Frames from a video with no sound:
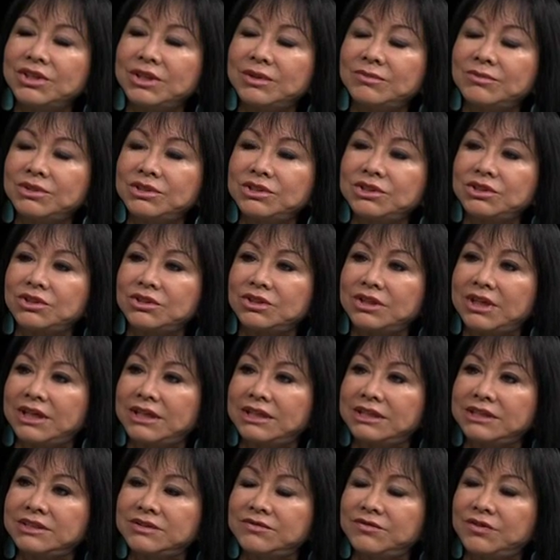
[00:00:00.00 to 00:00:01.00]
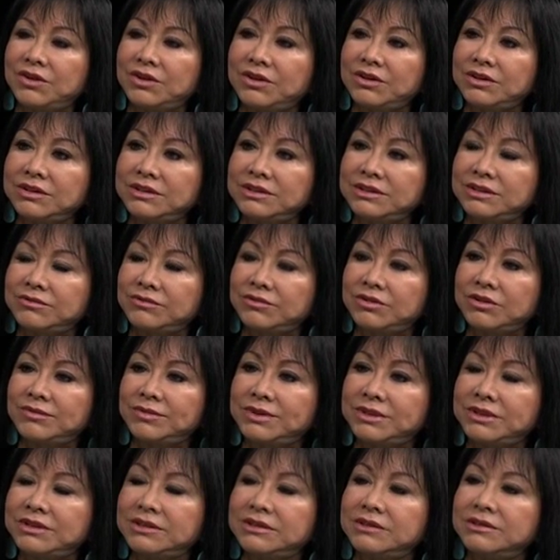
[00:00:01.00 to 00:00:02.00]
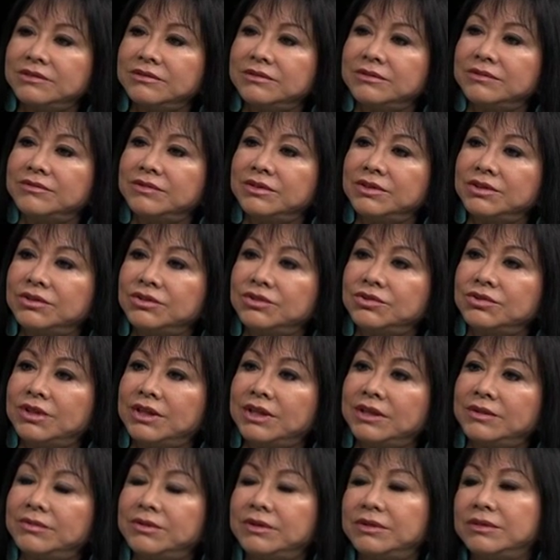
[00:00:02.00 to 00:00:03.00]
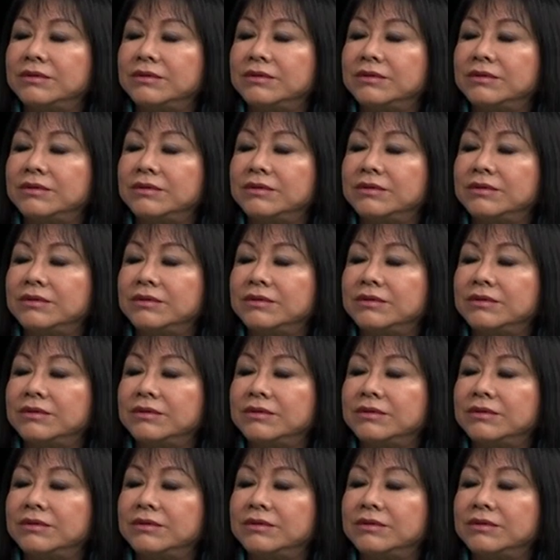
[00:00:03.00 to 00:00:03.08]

numbers look like as far as enrollments with your tribe?